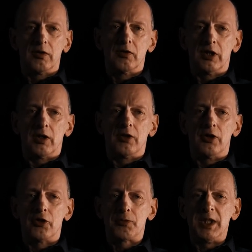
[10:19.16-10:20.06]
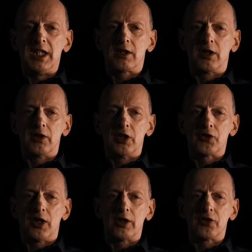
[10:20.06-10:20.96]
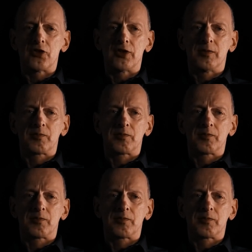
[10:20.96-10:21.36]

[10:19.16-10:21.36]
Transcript: the speaker designs.